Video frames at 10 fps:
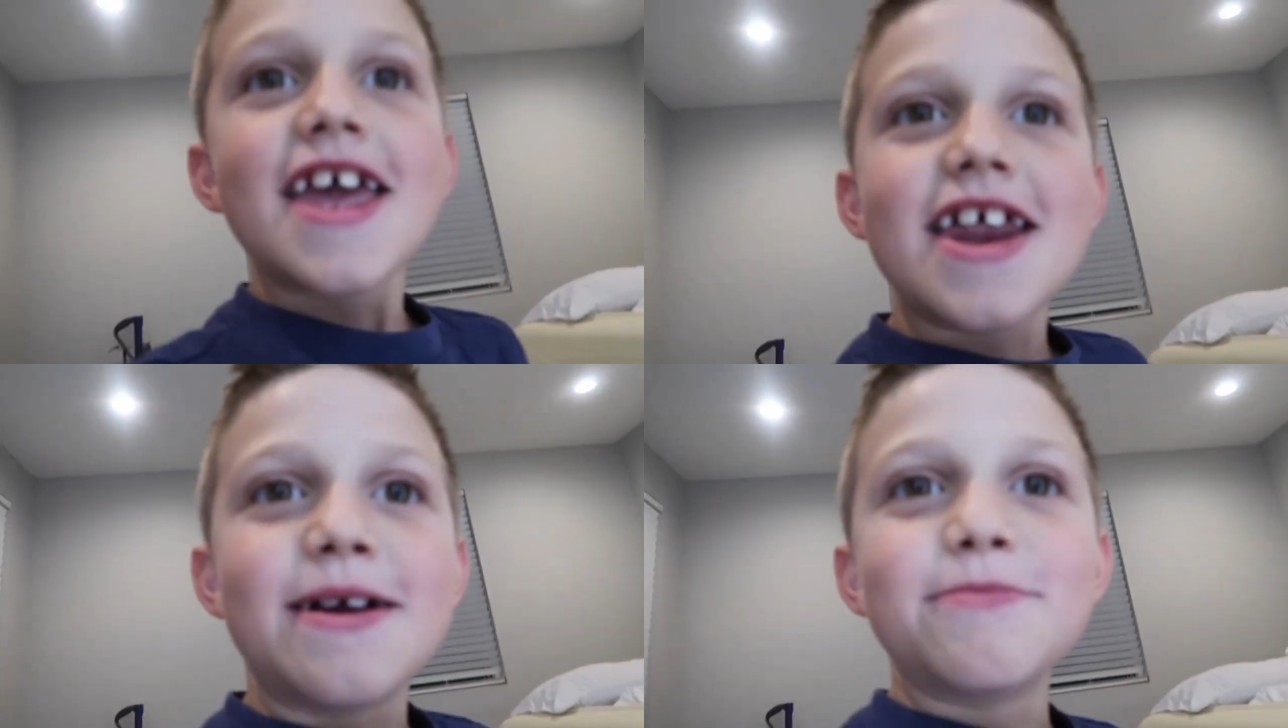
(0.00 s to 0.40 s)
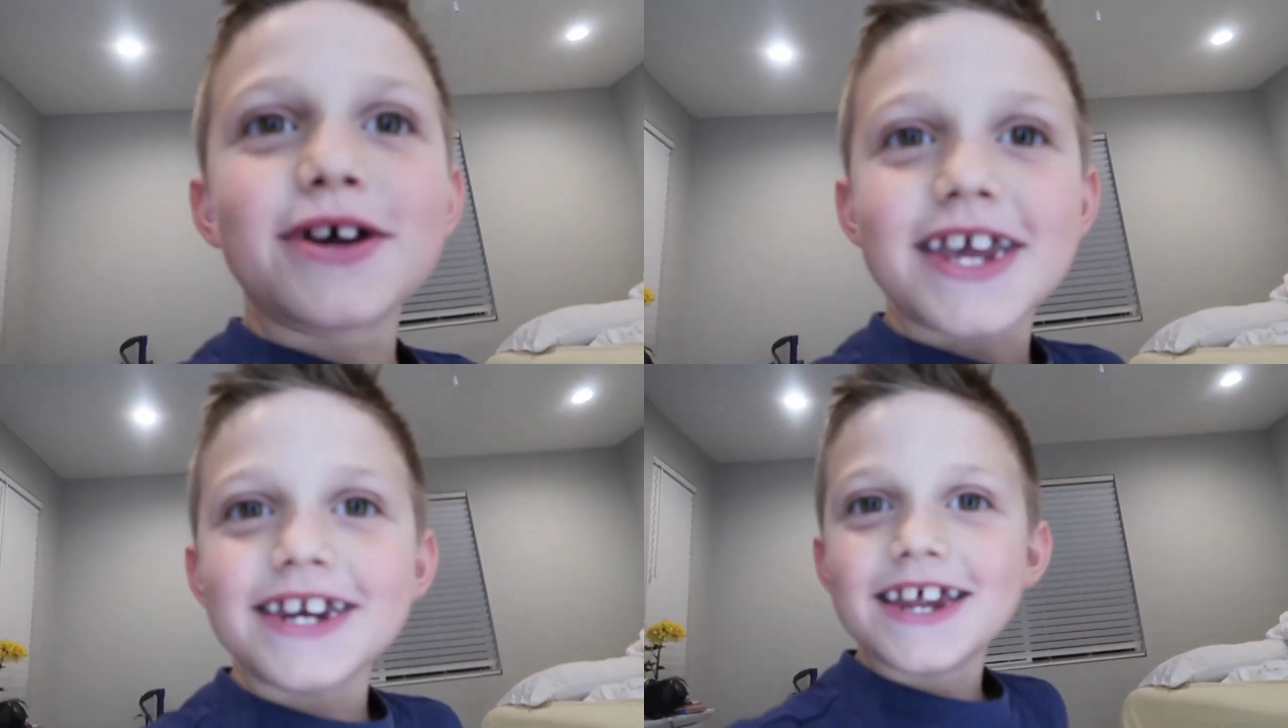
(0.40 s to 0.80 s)
And
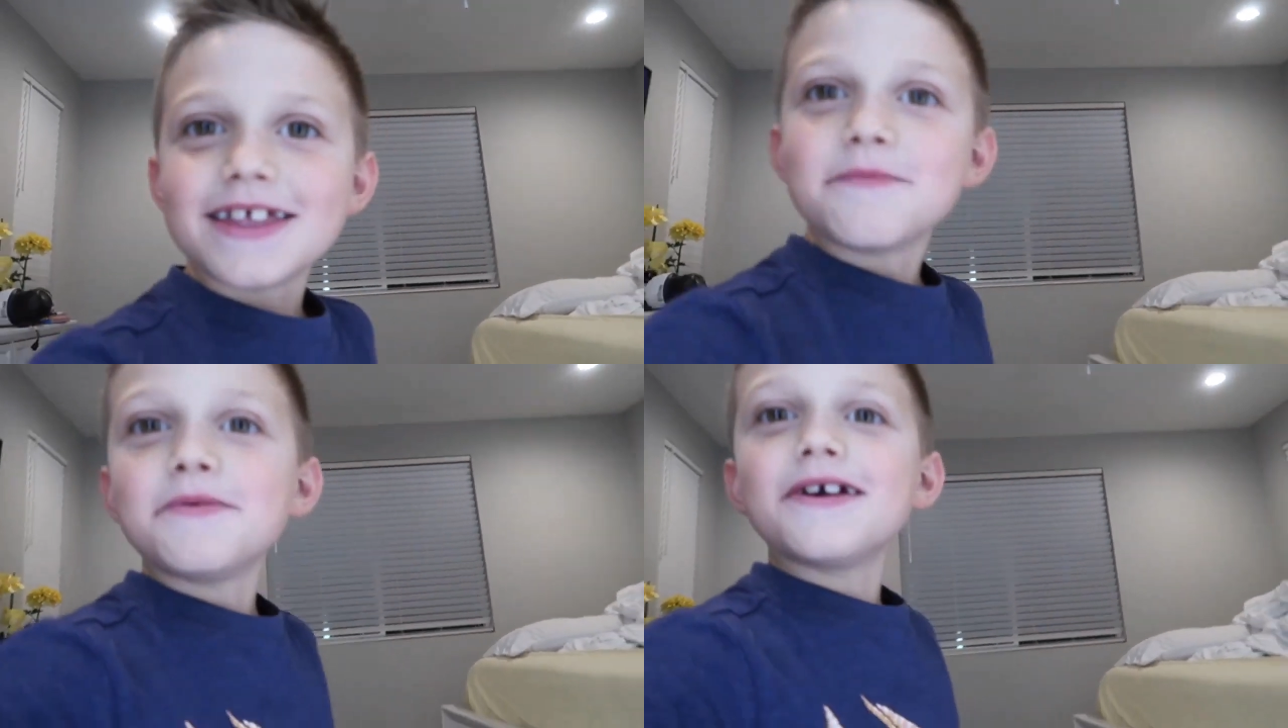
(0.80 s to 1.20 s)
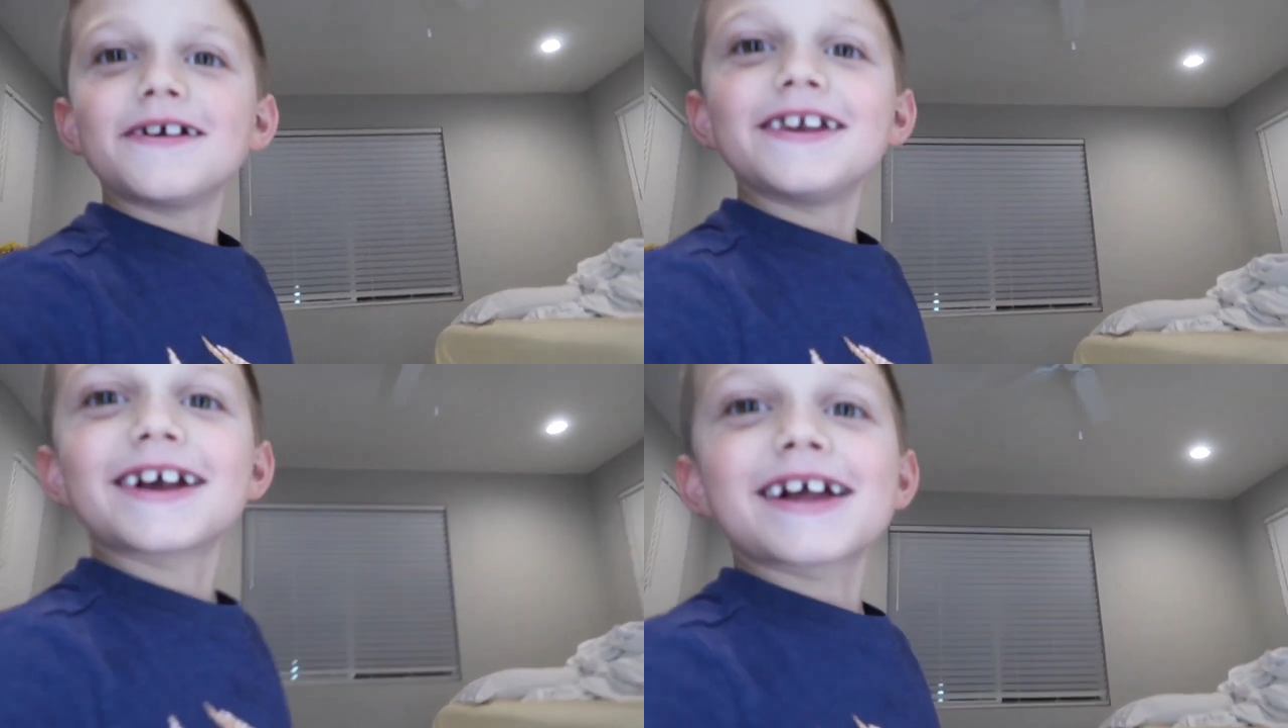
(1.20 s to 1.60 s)
I'm looking in the
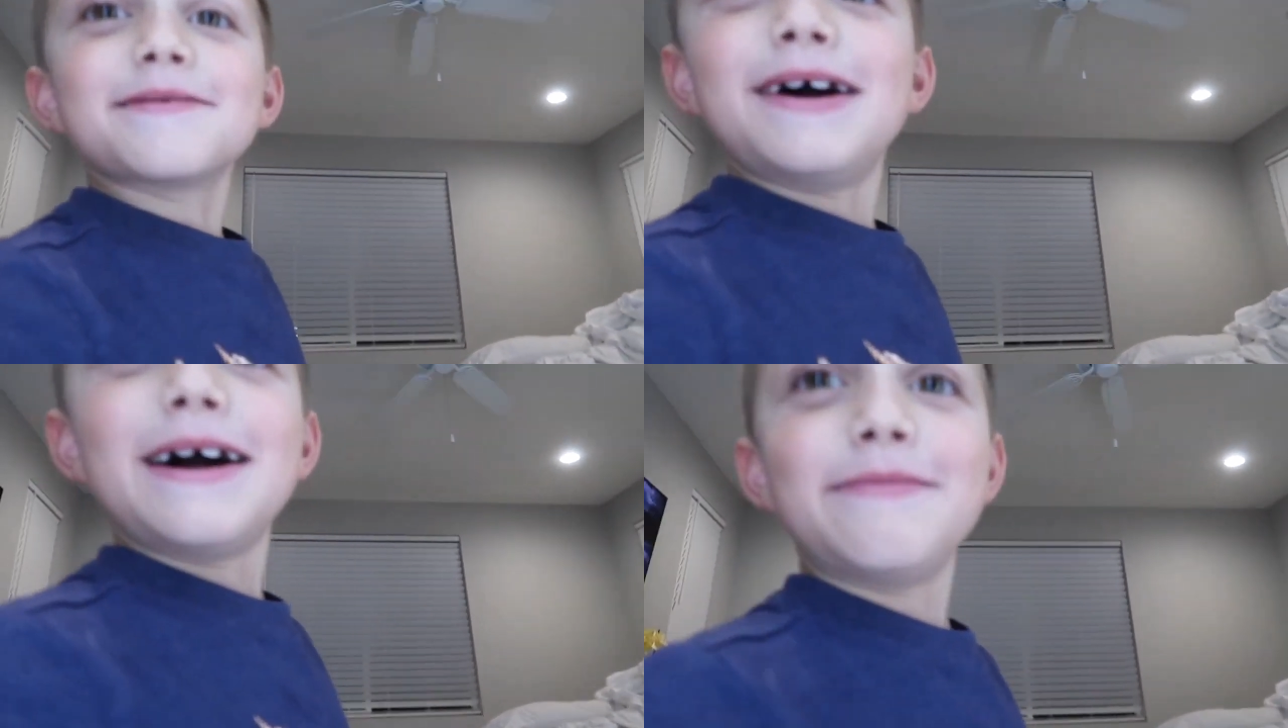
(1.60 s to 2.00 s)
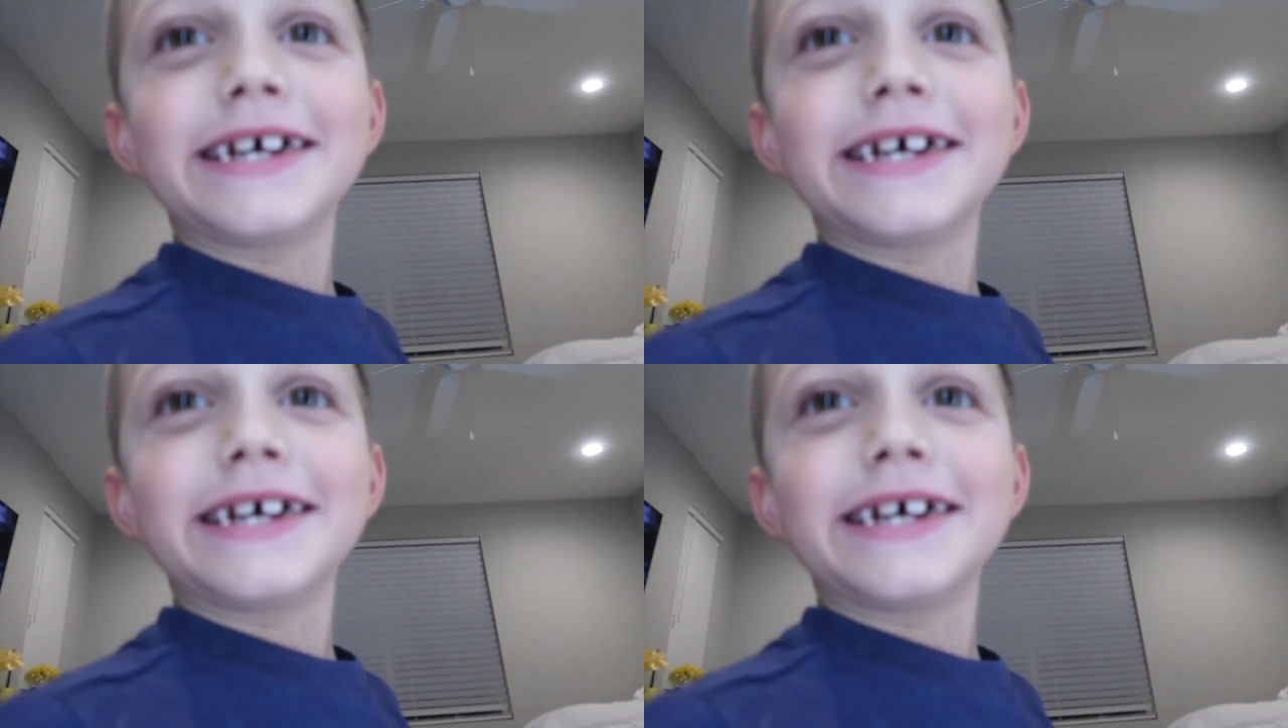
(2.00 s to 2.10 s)
mirror and looking at